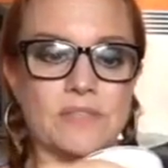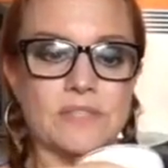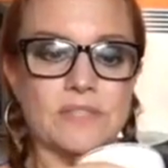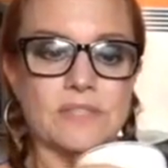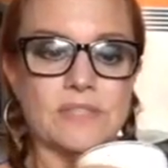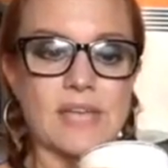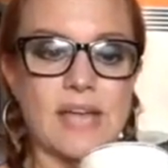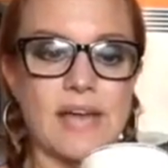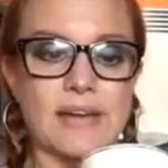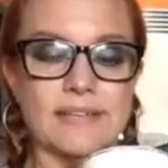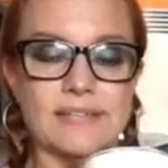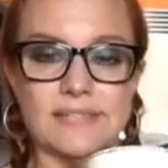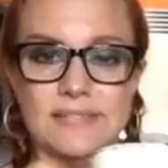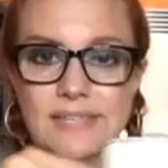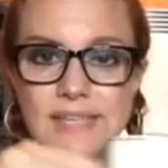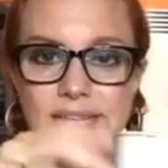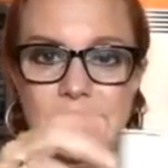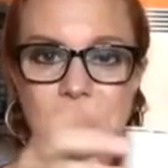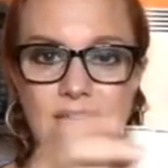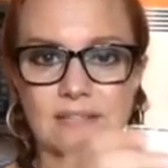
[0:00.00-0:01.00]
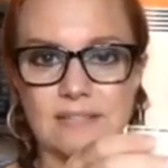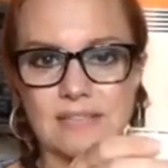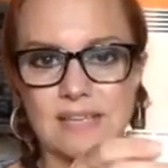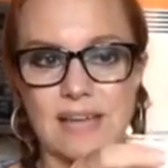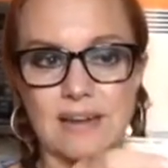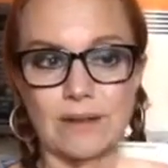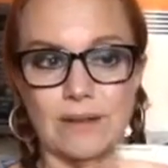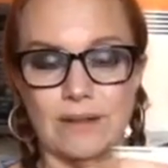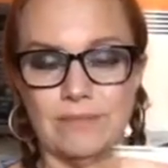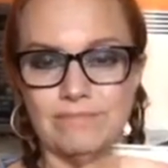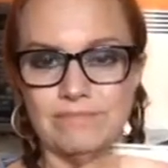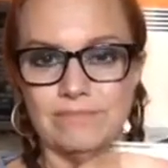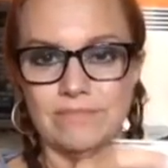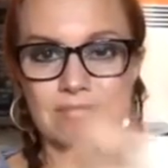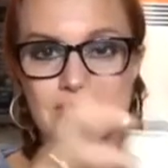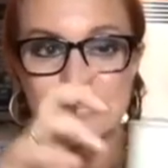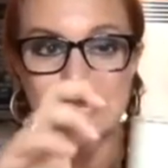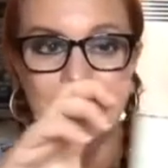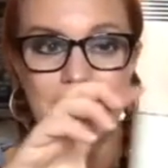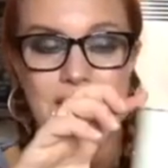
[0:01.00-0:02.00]
this is kind of skinny. It's kind of
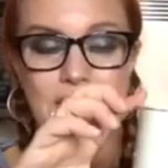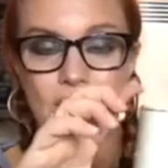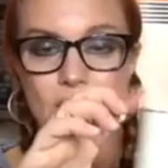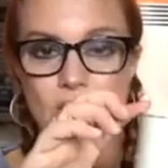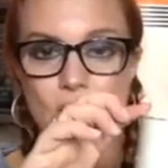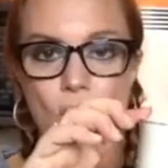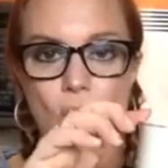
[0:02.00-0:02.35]
skinny